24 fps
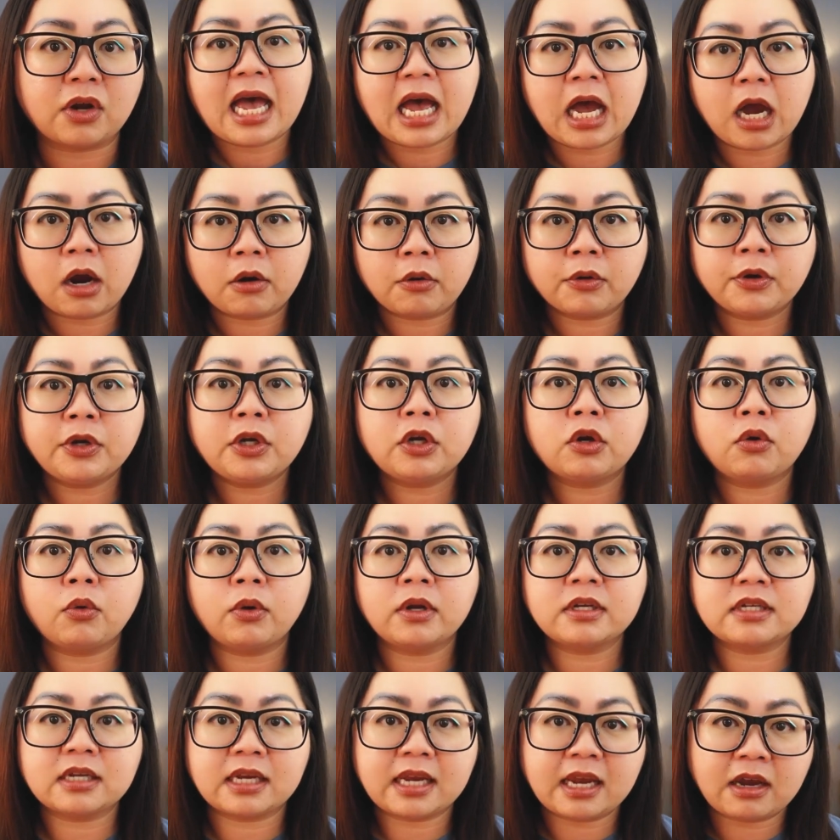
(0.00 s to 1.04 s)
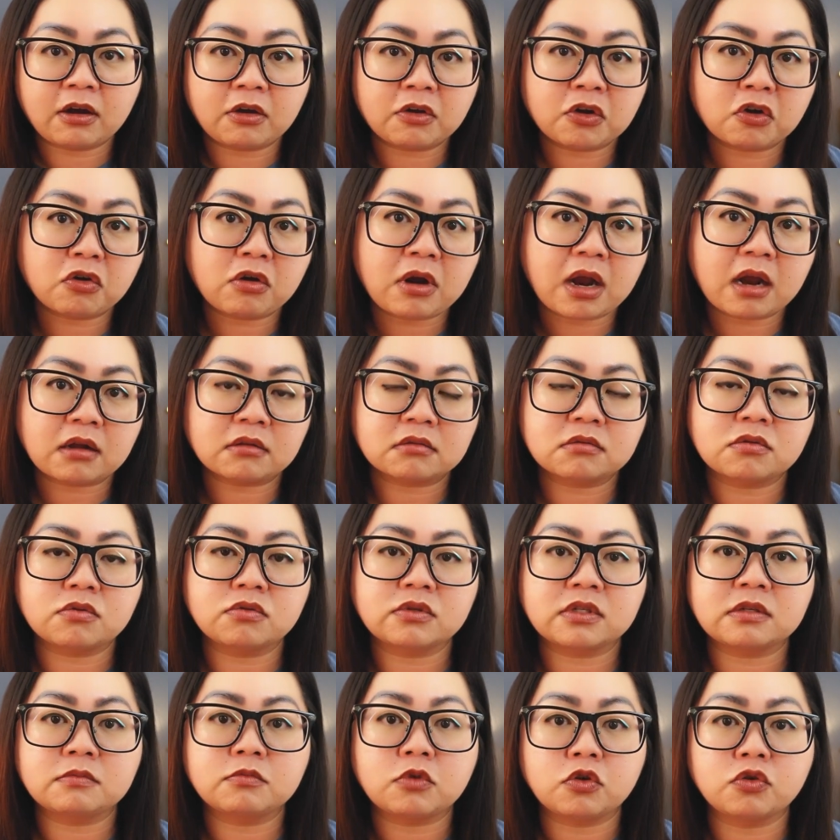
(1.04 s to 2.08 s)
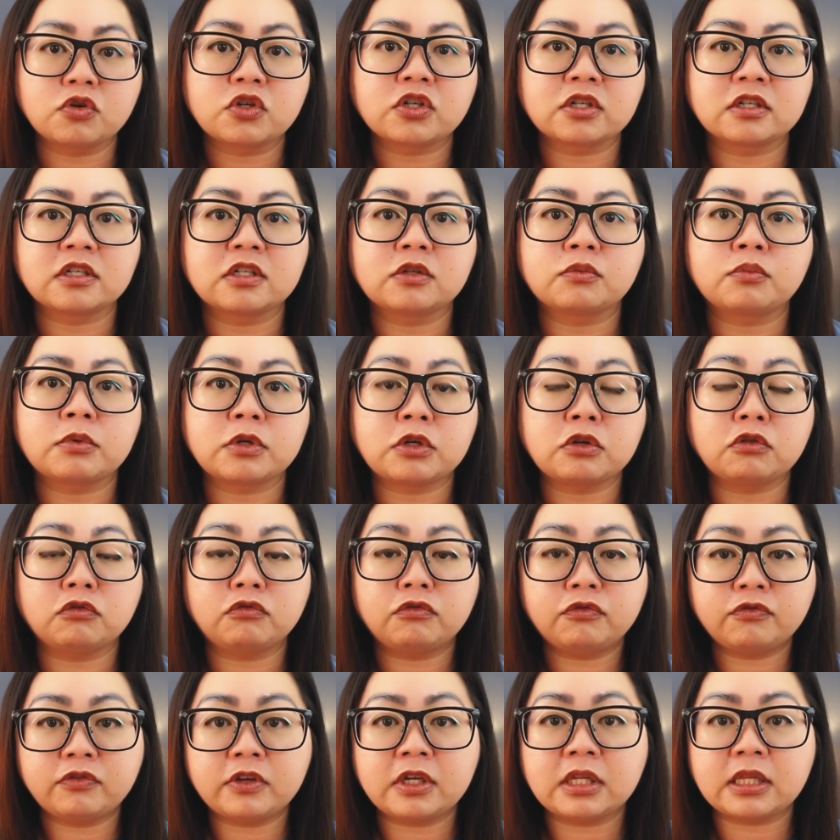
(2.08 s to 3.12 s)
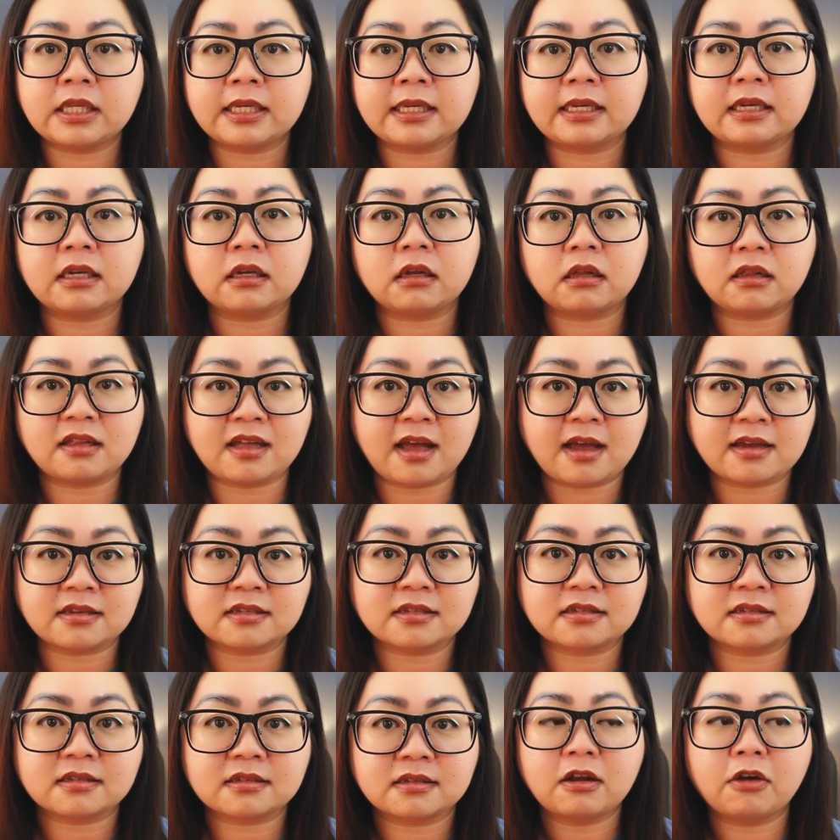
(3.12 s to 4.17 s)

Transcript: How are you going to counteract those emotions when you feel it in class?